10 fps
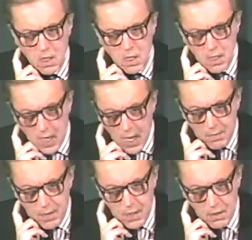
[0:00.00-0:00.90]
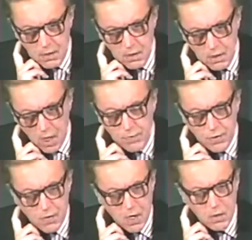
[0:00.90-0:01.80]
an army
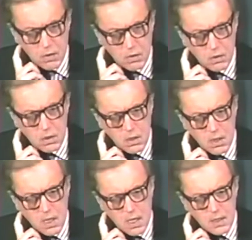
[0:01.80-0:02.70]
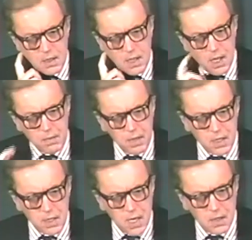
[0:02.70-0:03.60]
overthrow, and the army
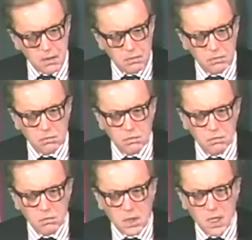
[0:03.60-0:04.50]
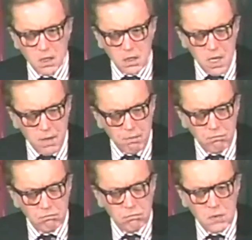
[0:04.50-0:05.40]
had then killed him.
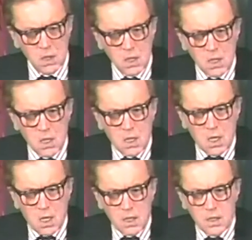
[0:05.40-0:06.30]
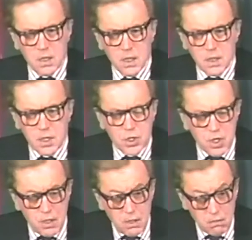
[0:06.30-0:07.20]
And did
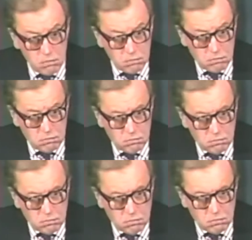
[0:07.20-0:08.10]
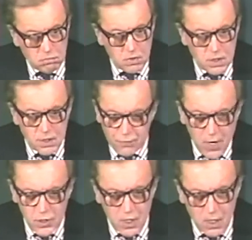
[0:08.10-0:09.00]
she, with this
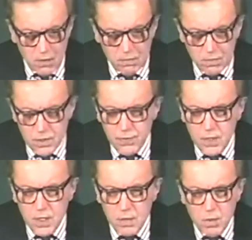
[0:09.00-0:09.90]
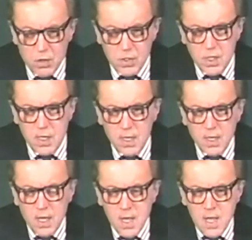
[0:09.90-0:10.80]
fragile civilian democracy,
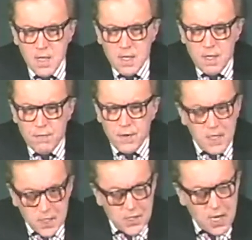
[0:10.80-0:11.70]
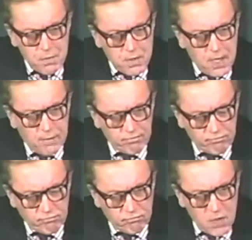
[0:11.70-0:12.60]
fear the same
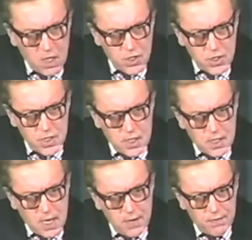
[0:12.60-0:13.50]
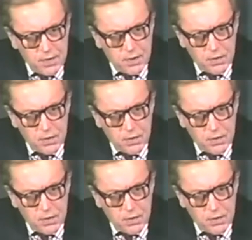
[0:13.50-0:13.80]
thing? And she said, David,